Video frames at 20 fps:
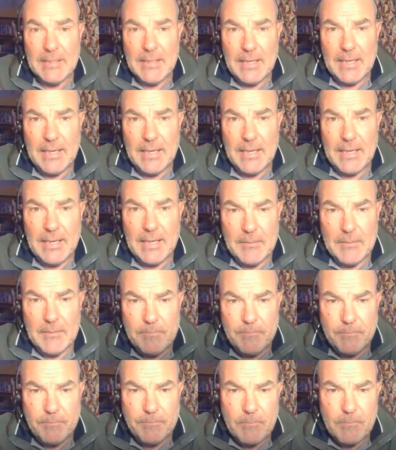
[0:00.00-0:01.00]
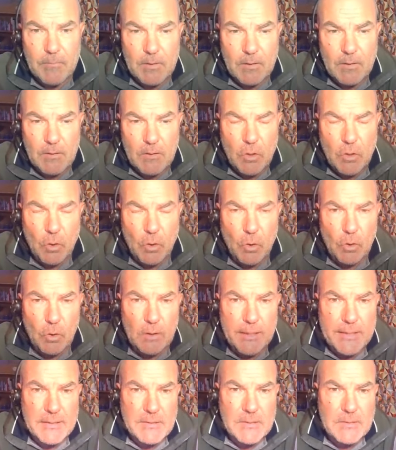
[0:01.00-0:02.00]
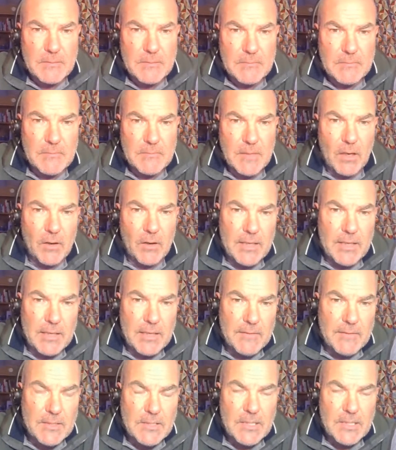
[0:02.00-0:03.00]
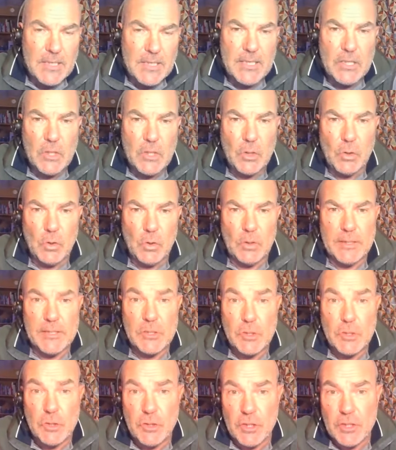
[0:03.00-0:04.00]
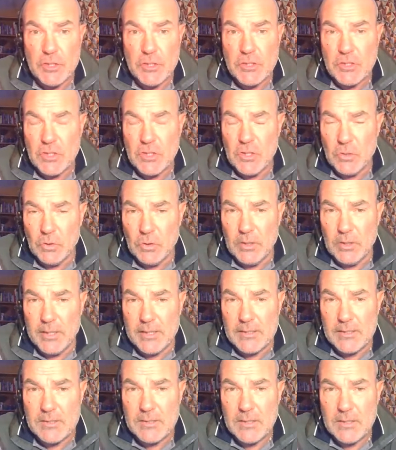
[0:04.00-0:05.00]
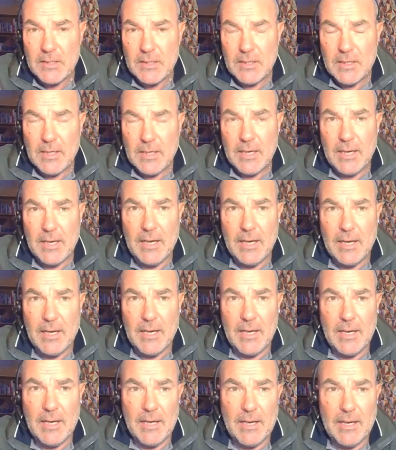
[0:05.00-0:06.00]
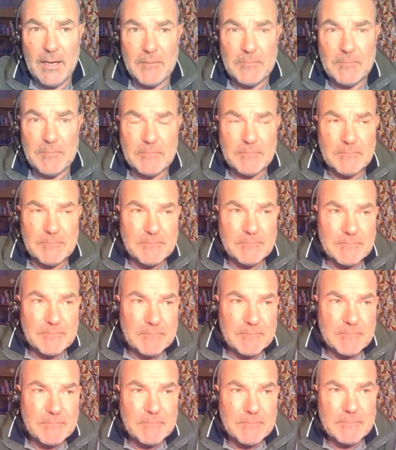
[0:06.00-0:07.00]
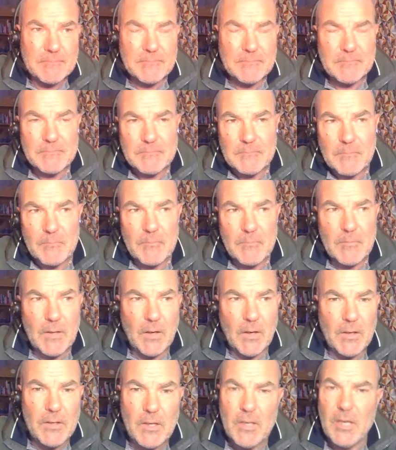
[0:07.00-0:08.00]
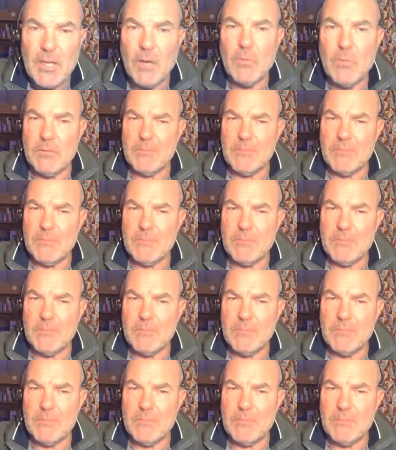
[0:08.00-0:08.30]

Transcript: Um, call it naivety, call it trust, call it, um, I don't know,